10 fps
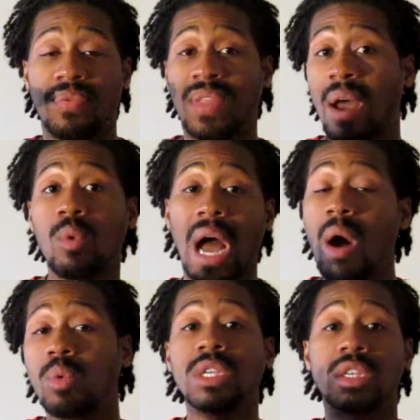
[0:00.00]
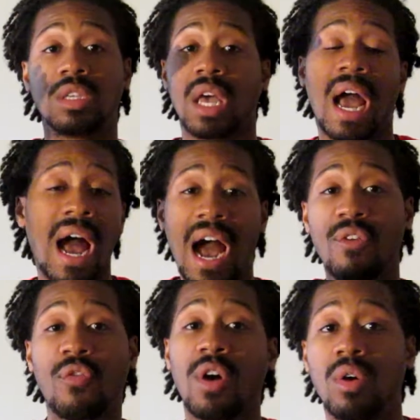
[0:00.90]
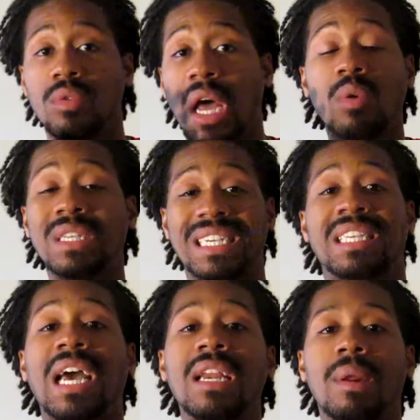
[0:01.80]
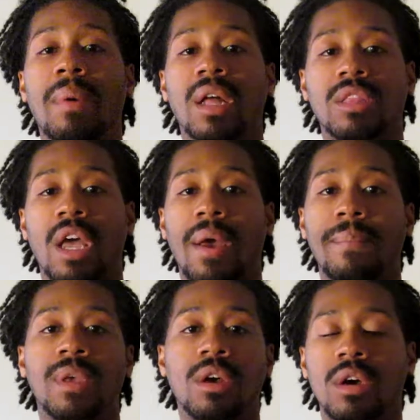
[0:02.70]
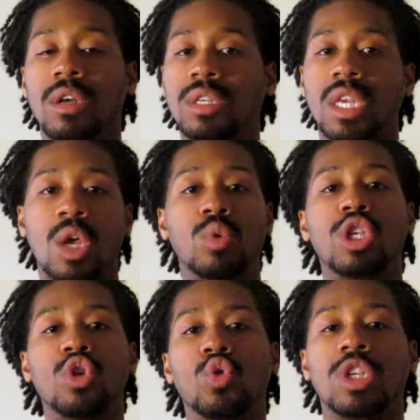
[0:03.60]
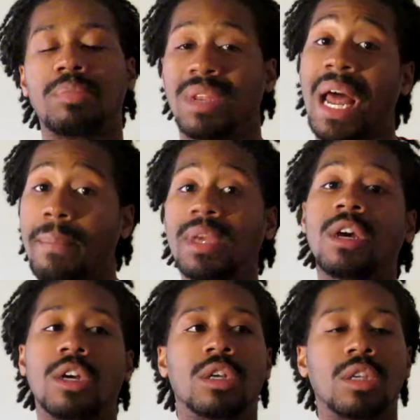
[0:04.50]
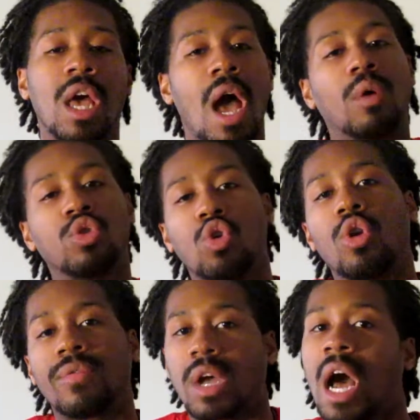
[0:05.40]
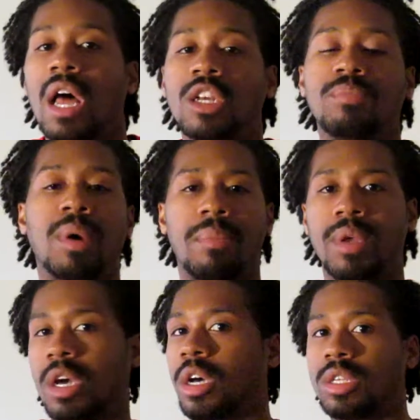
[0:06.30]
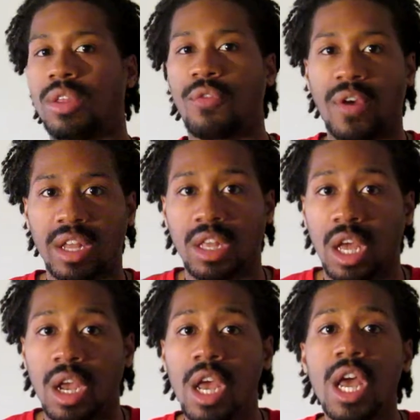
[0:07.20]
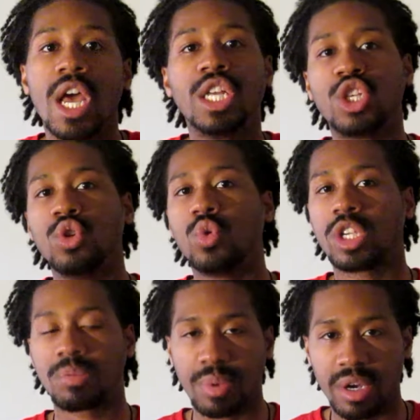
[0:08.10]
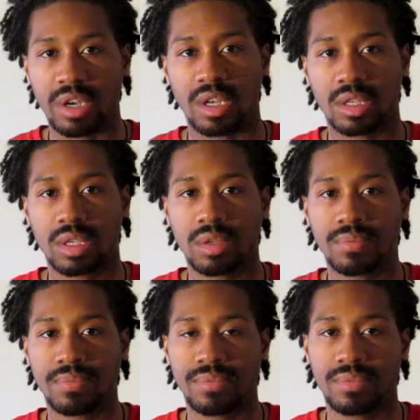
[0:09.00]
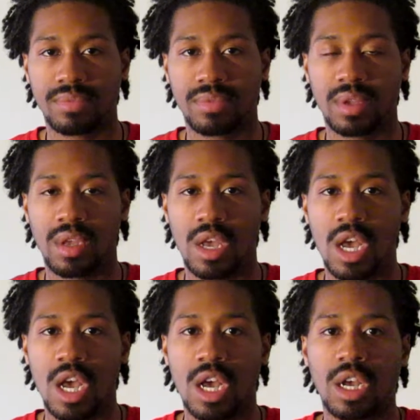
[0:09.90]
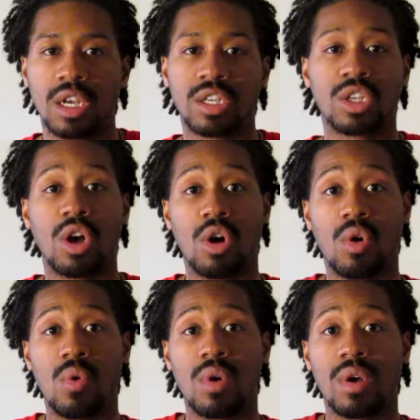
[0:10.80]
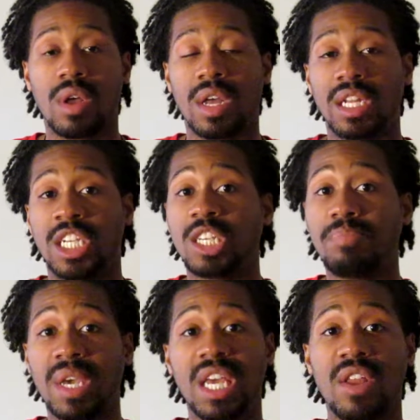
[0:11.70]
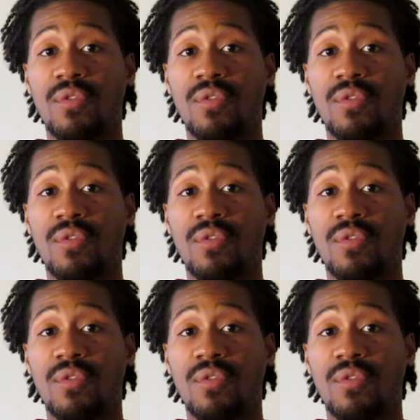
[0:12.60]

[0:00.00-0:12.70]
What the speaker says: I was excited about that because it was a new experience. Not because I was going off to college, but because of the fact that it's a new experience. So just being